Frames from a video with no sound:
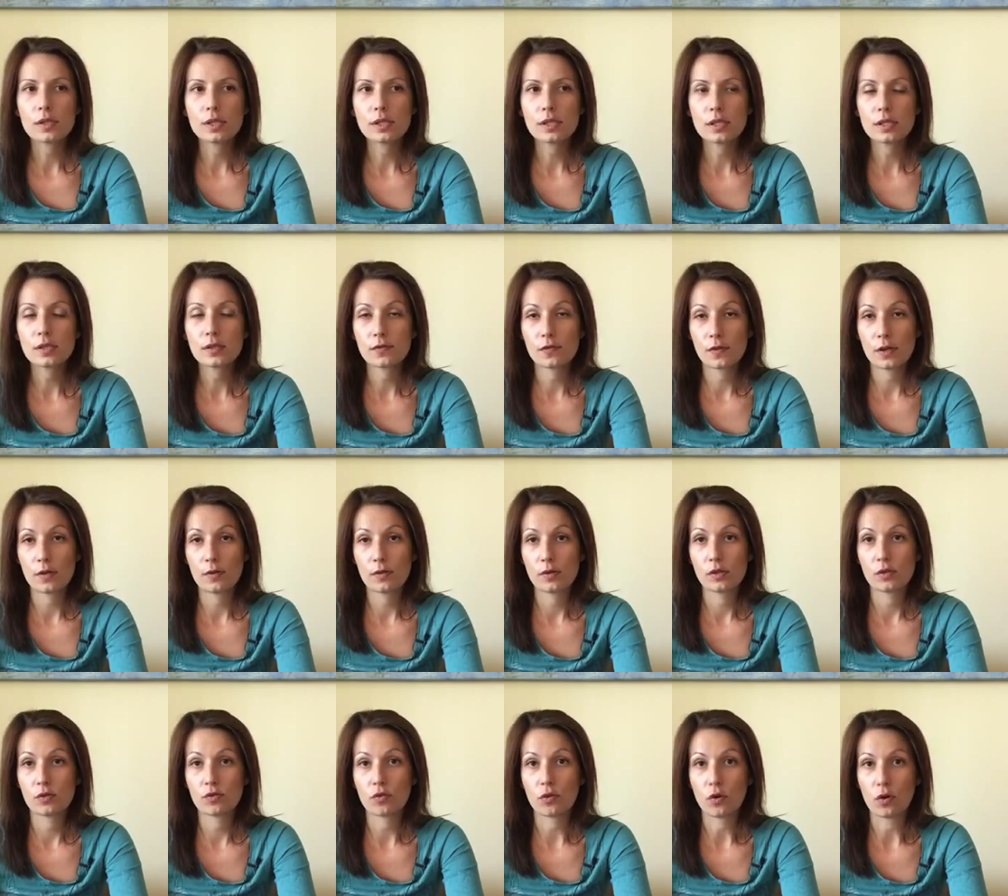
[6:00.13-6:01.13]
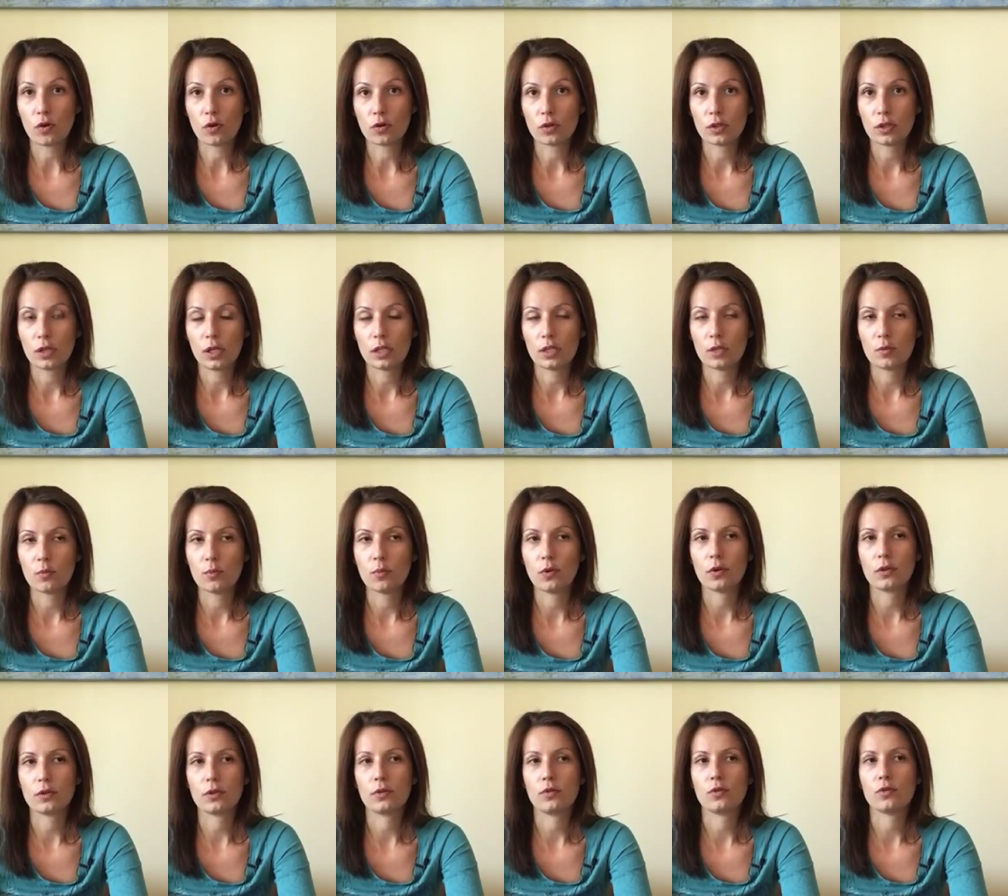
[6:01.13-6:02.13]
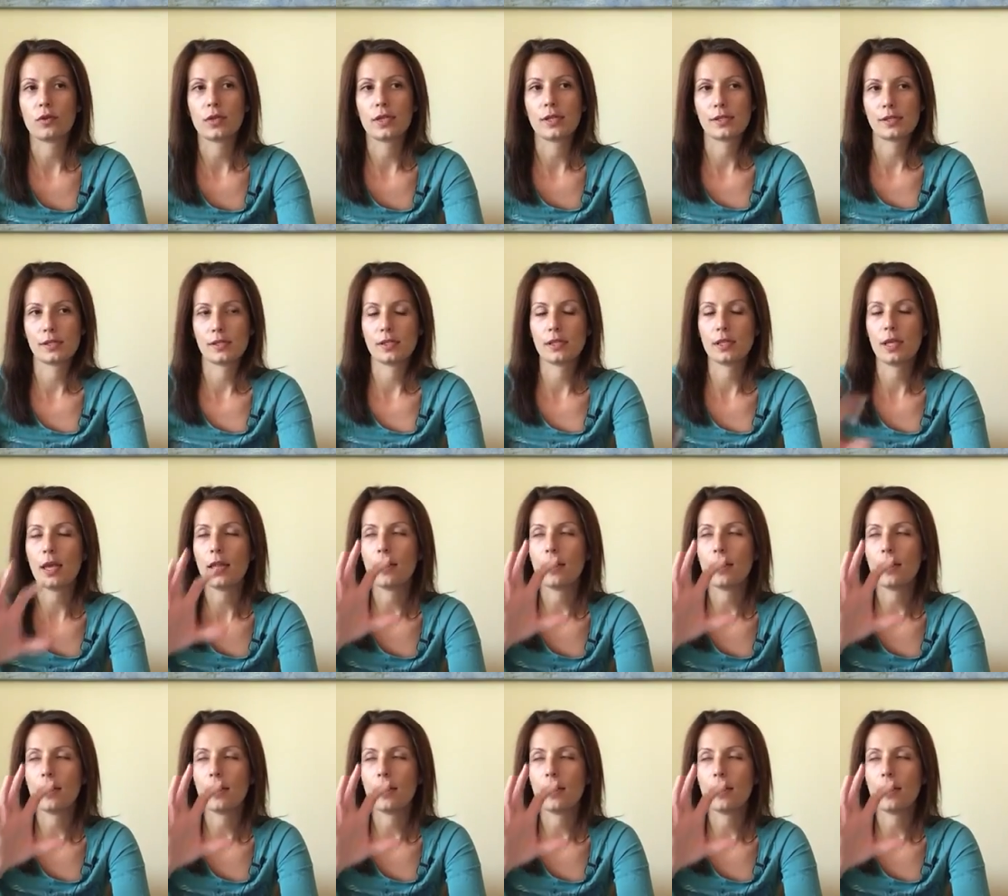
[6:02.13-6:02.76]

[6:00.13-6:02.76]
this is very strong and important transit.